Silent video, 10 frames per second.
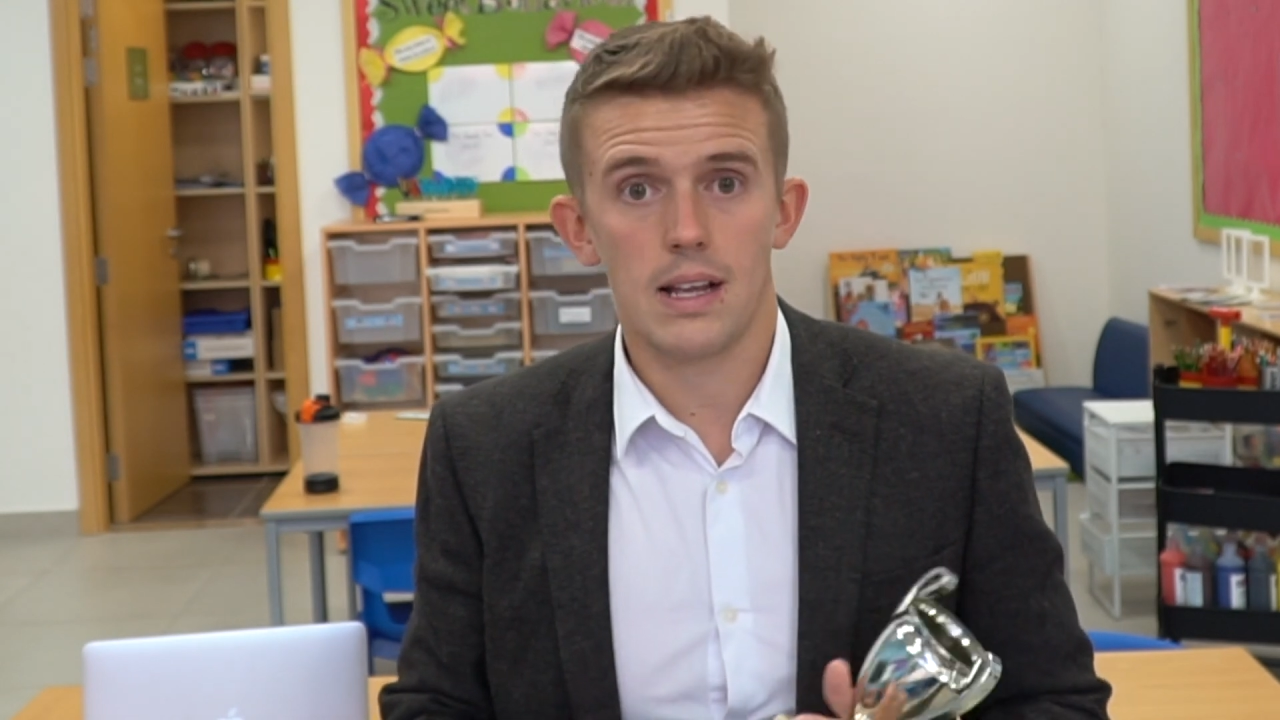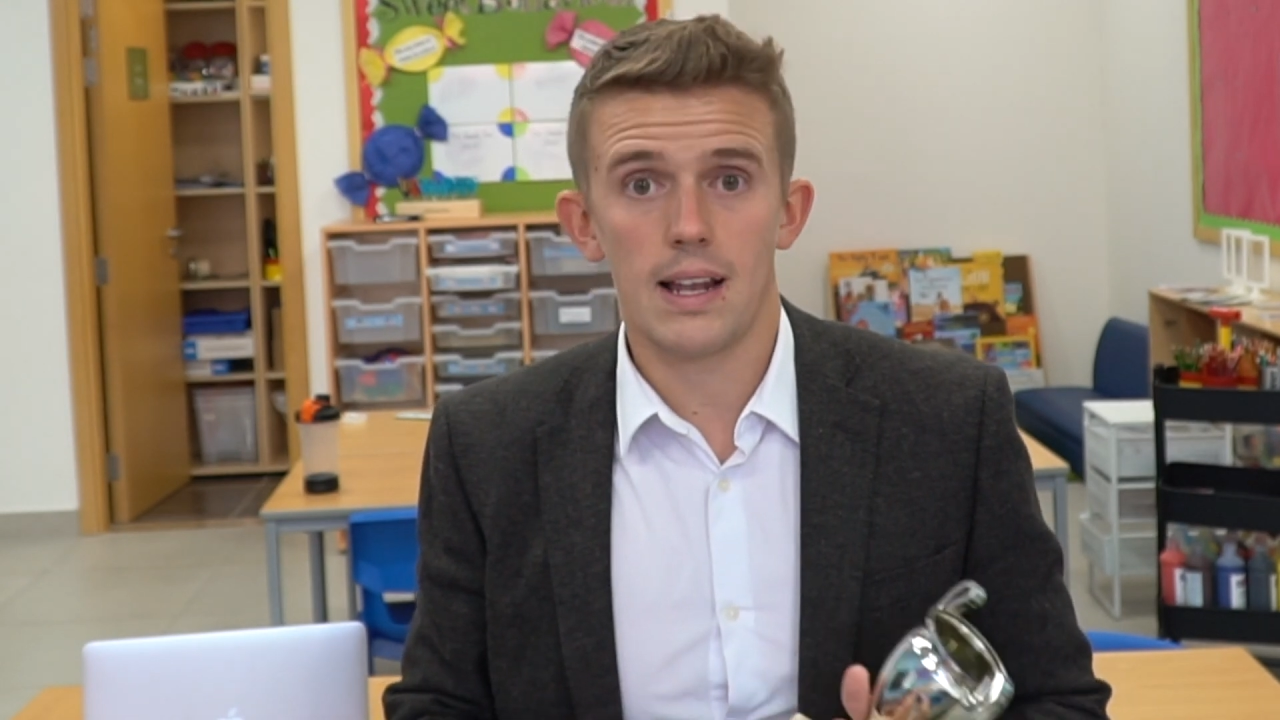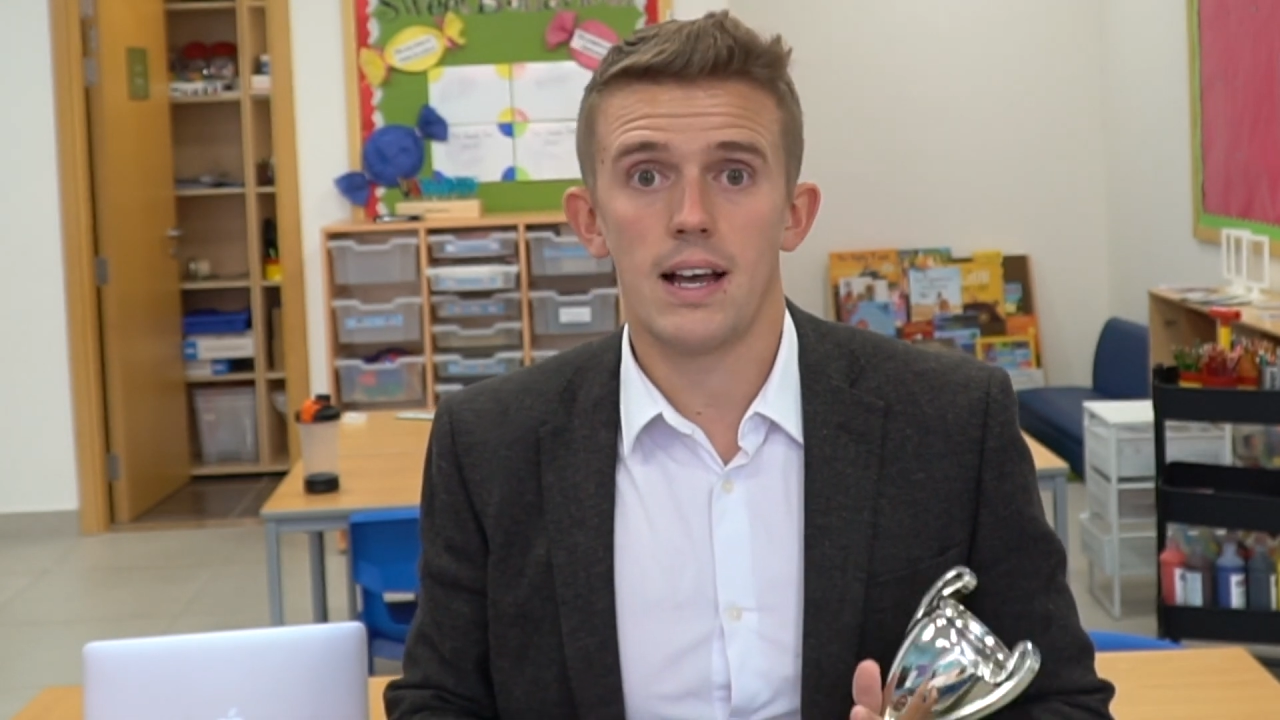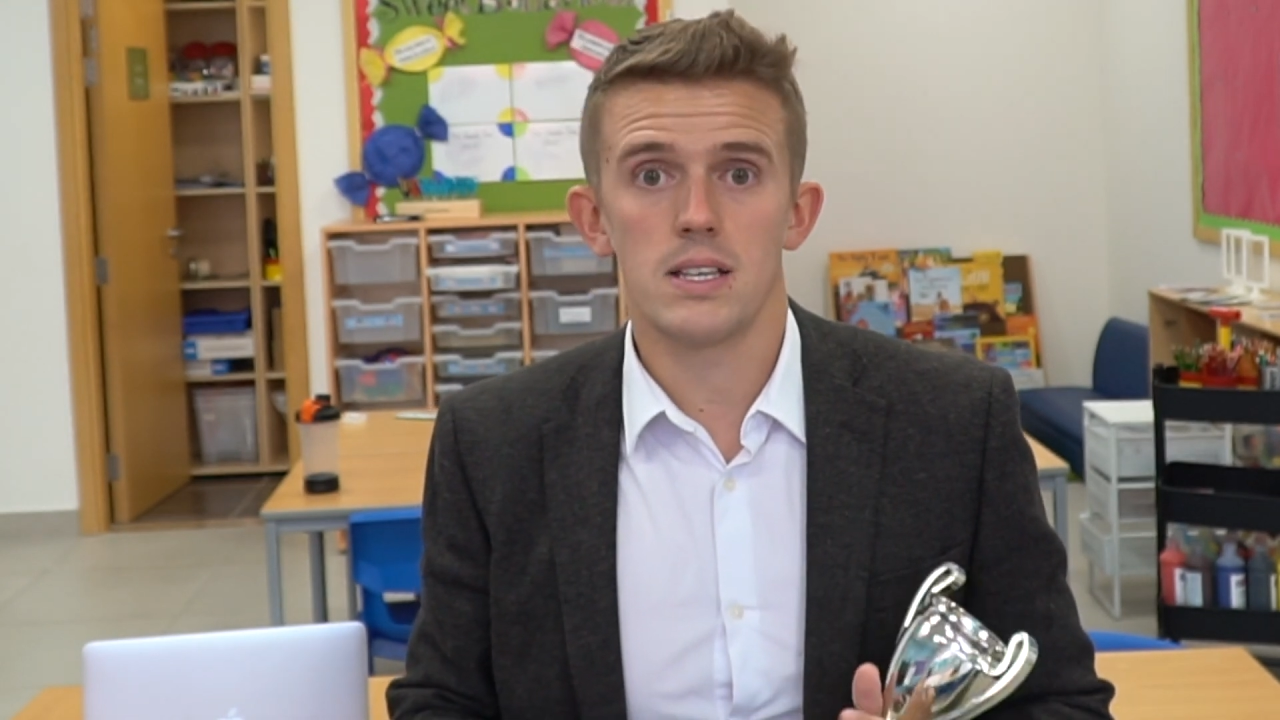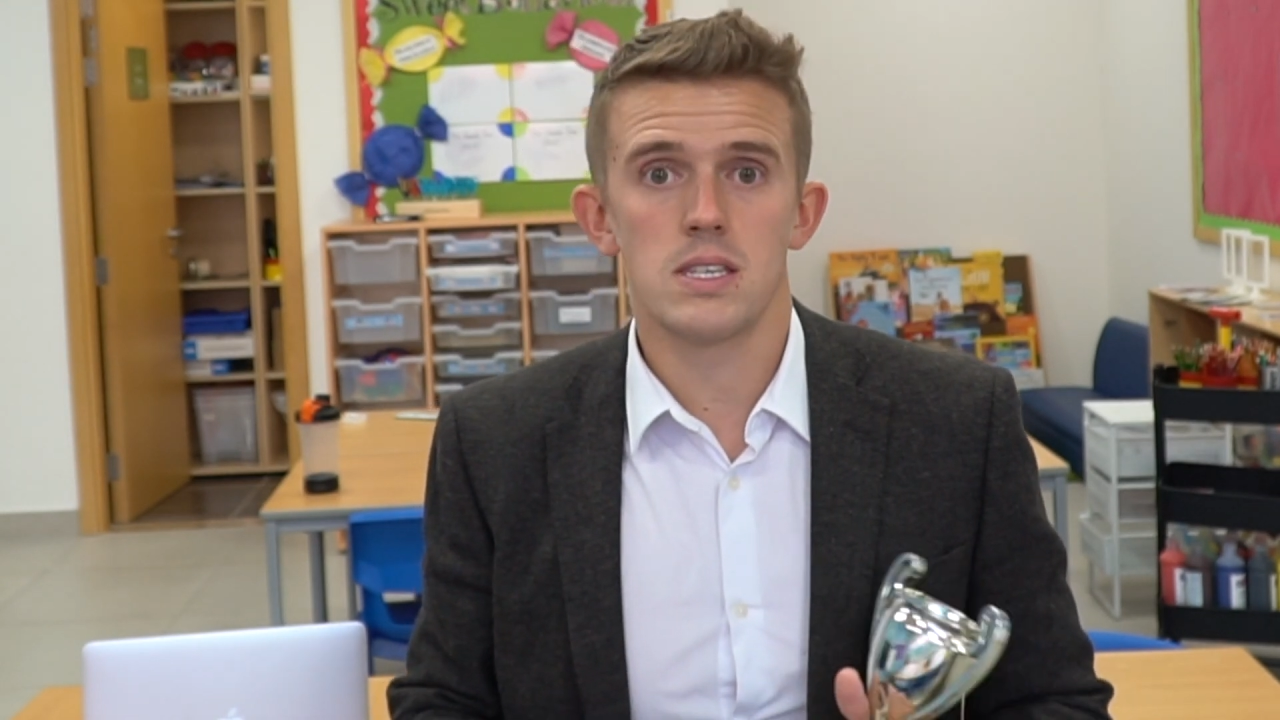
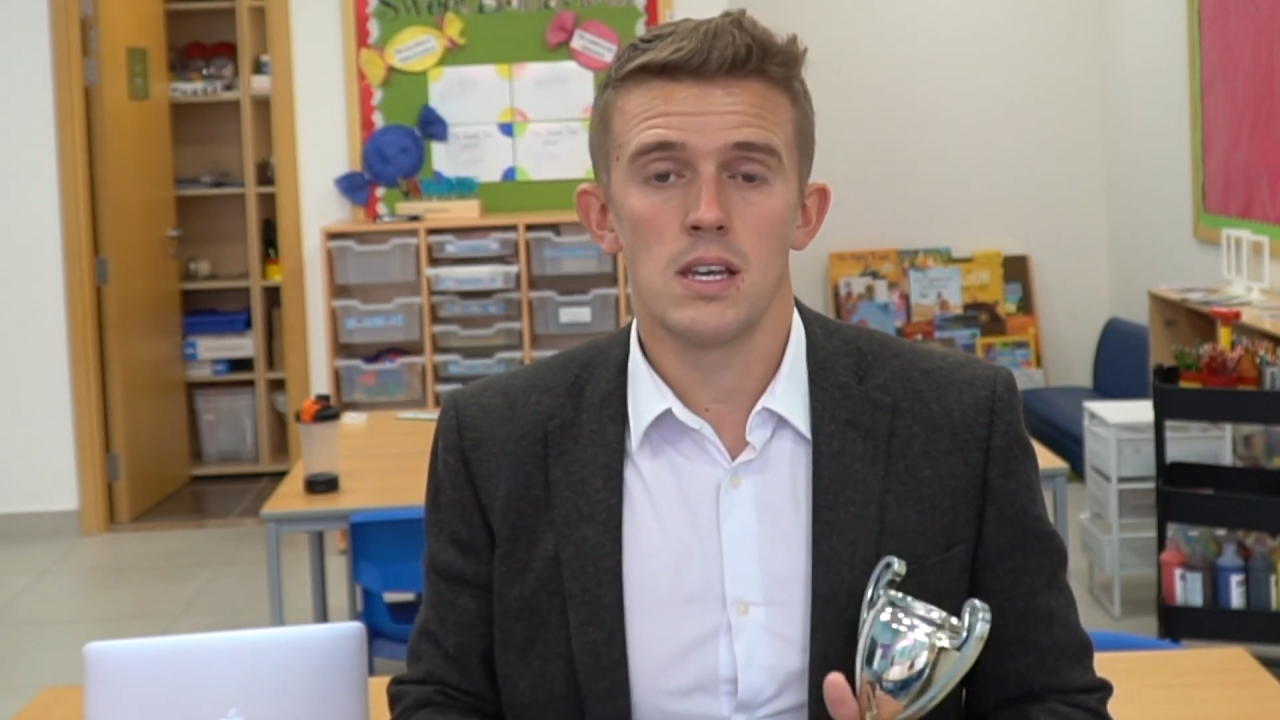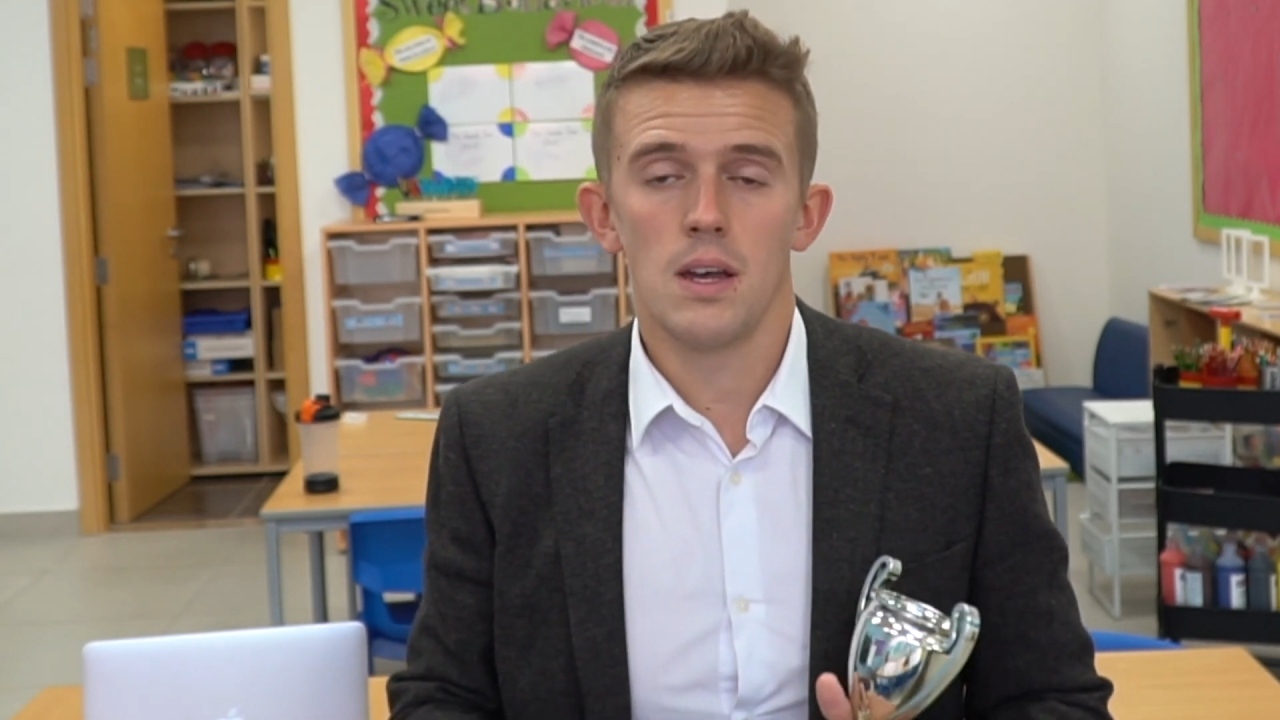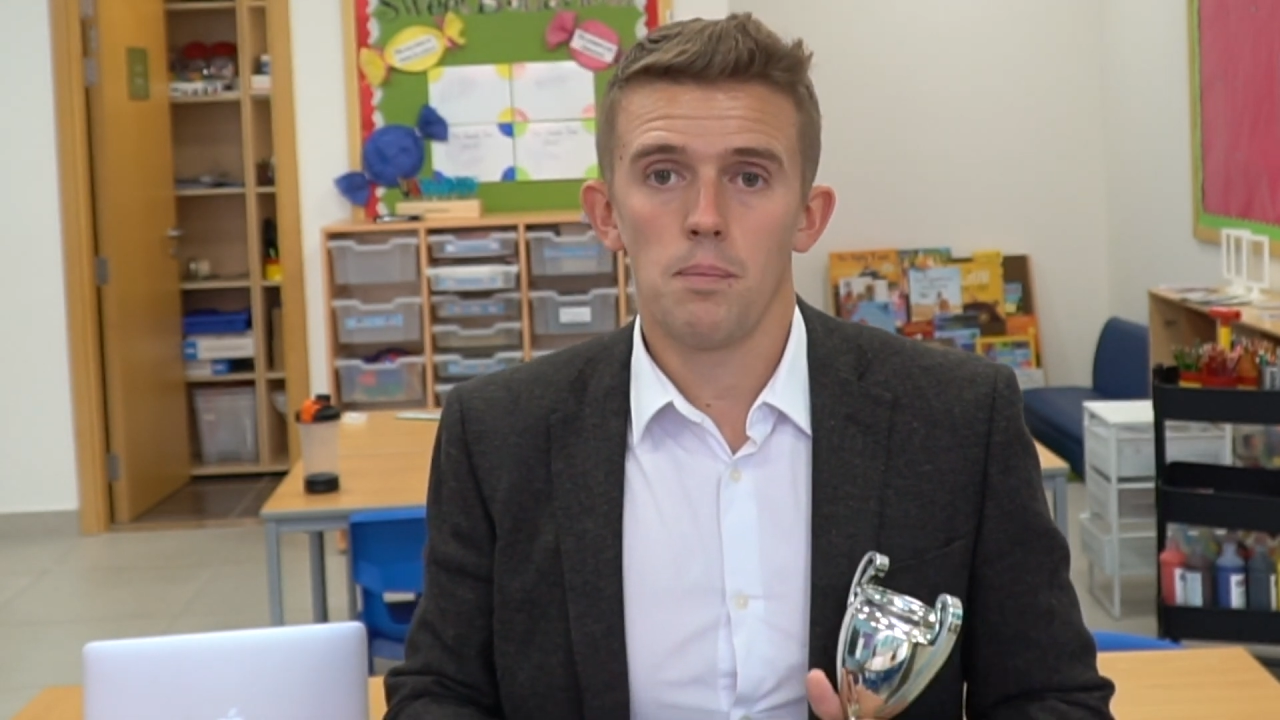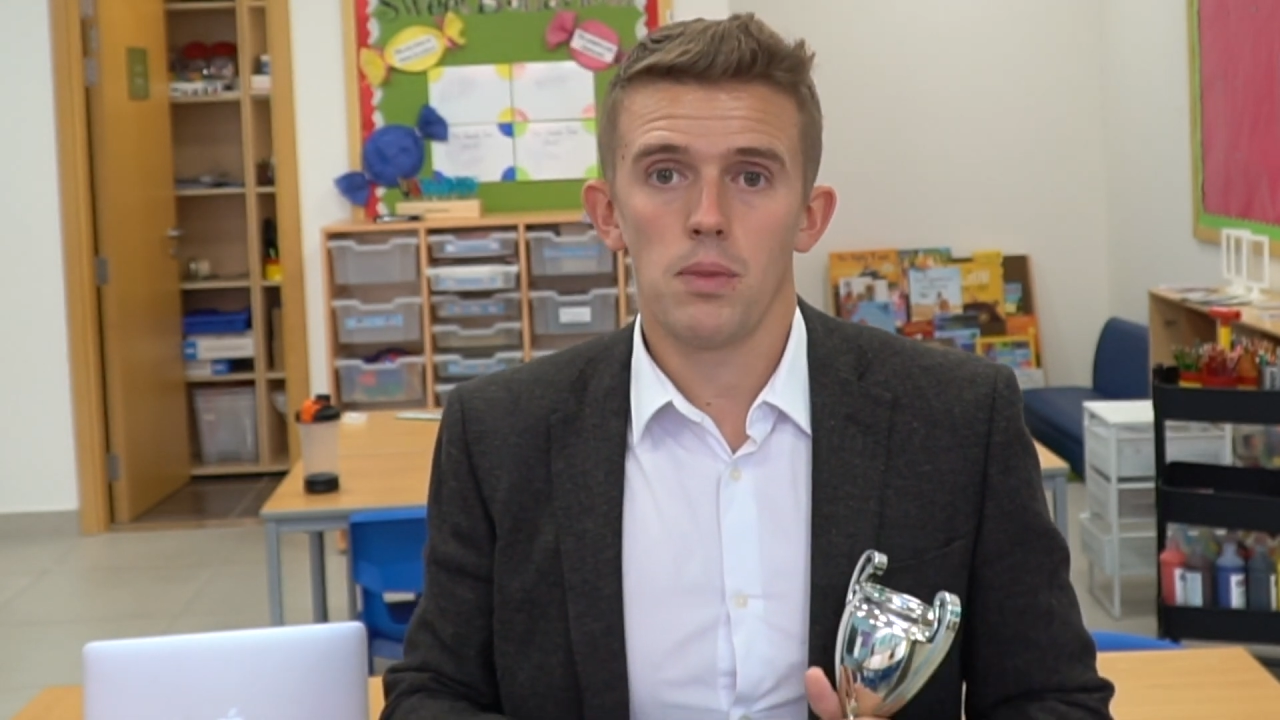class,